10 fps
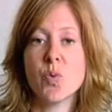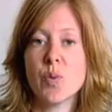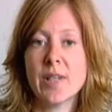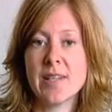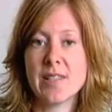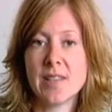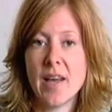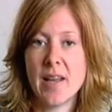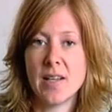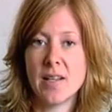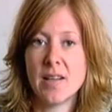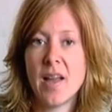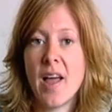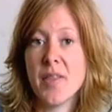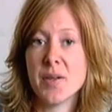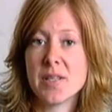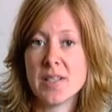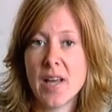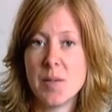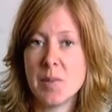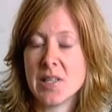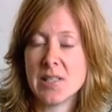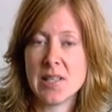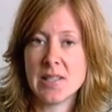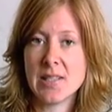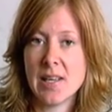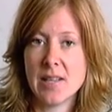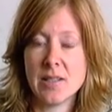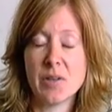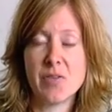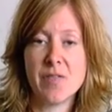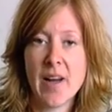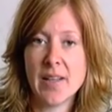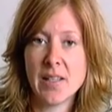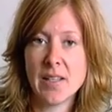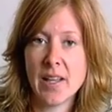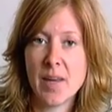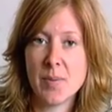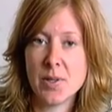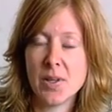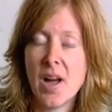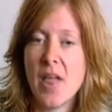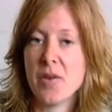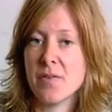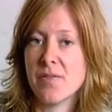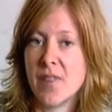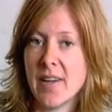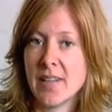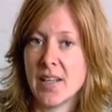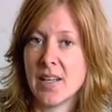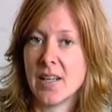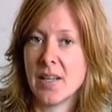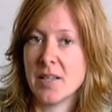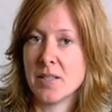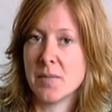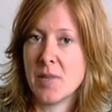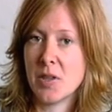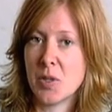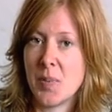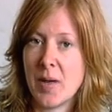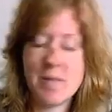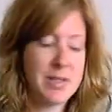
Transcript: really excited, and they're excited because this is it. They're finally in labor, they're finally going to get to meet their baby